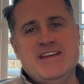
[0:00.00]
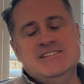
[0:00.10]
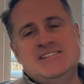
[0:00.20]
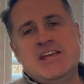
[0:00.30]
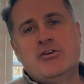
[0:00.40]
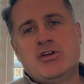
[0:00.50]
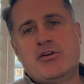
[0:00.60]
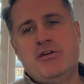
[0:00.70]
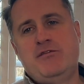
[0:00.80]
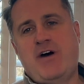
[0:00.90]

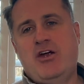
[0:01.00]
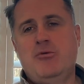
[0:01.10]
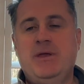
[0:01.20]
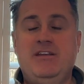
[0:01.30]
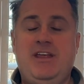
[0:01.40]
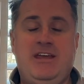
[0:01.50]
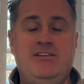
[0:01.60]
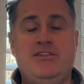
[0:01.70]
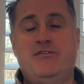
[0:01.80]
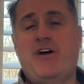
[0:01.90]
interior environment
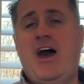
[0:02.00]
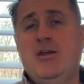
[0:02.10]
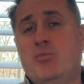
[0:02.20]
and the vibe